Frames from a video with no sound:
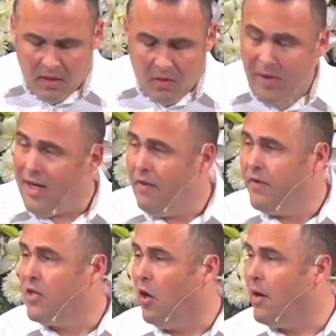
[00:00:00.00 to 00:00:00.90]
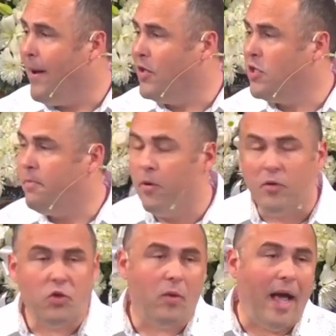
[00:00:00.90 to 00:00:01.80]
We can even talk about
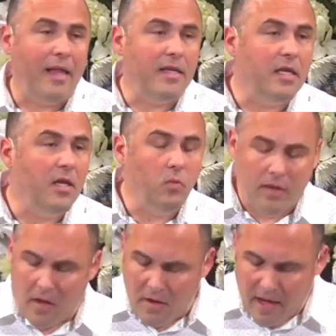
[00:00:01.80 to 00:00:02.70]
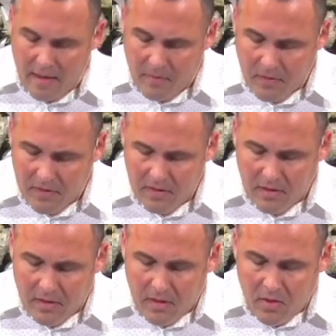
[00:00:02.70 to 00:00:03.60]
spirituality with our neighbors.
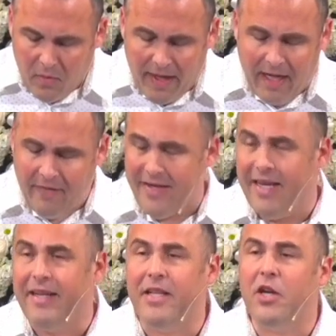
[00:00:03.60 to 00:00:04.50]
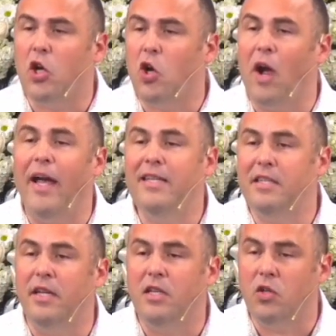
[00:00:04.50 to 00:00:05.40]
We can even declare Christ
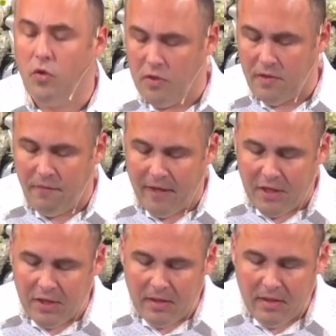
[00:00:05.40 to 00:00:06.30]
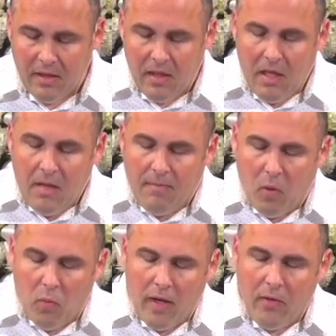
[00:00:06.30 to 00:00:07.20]
and his crucifixion.
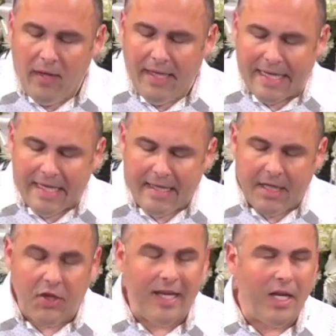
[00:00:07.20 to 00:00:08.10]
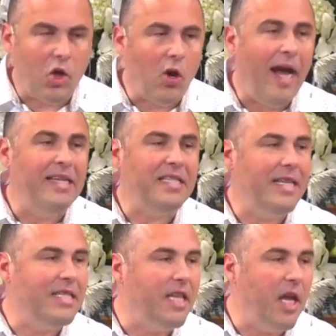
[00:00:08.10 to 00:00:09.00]
But when we declare that Christ
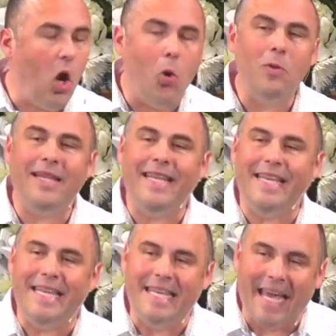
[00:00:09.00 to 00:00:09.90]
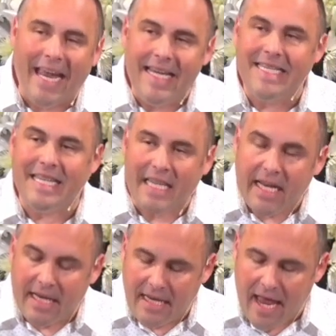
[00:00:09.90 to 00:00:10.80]
is the only gate to
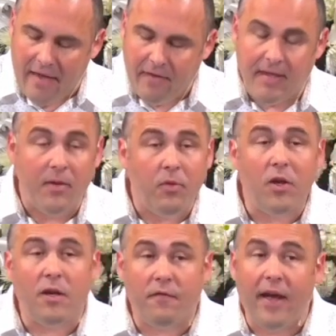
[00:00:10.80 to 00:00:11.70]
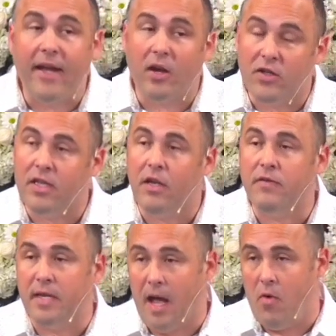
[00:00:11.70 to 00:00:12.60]
get into heaven, then we're going to find
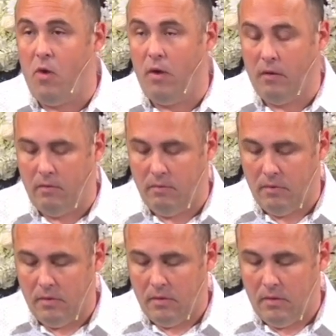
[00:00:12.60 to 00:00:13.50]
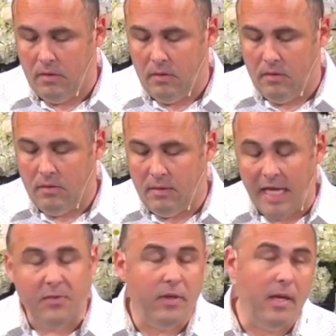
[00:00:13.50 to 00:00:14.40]
ourselves in hot water.
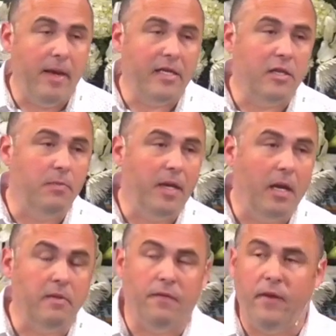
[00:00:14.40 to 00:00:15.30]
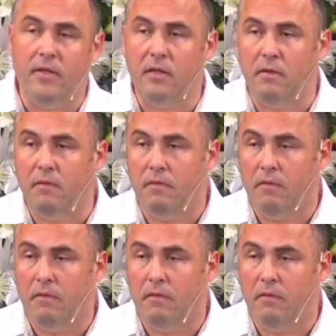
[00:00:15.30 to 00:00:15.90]
That's when the message becomes offensive.